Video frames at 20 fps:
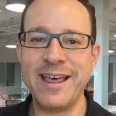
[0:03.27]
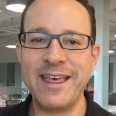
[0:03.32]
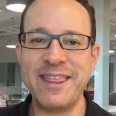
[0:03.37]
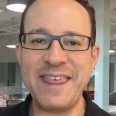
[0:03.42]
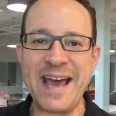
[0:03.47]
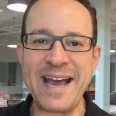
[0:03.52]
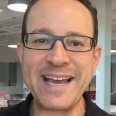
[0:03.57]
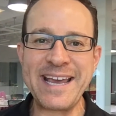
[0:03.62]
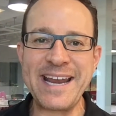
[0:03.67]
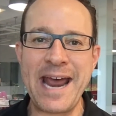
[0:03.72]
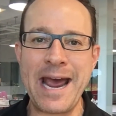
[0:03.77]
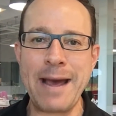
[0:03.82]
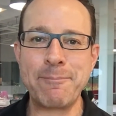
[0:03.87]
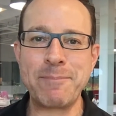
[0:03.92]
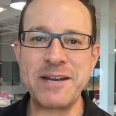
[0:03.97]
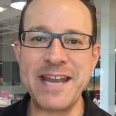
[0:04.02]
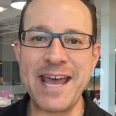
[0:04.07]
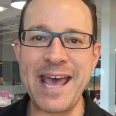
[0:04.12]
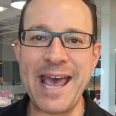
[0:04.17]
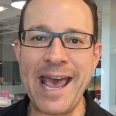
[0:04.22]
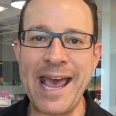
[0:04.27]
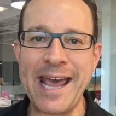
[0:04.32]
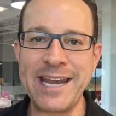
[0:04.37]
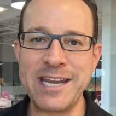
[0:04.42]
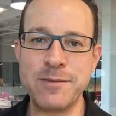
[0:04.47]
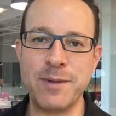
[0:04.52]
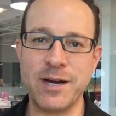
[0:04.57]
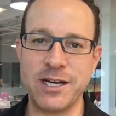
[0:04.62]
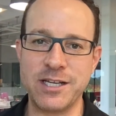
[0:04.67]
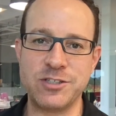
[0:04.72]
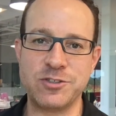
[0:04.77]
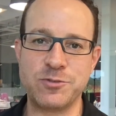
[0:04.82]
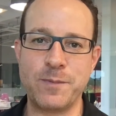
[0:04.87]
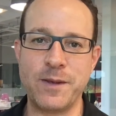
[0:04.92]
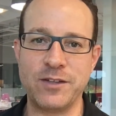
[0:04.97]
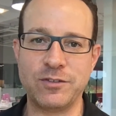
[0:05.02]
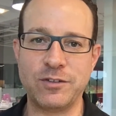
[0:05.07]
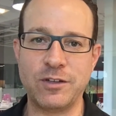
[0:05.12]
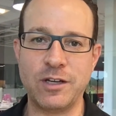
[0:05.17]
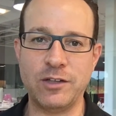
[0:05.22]
that can happen to anybody's
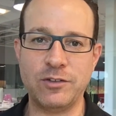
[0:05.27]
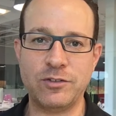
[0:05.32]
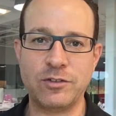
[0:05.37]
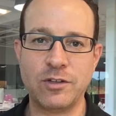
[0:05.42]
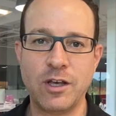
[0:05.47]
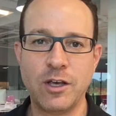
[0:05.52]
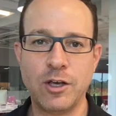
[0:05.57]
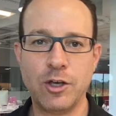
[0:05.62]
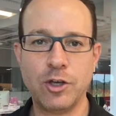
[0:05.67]
business.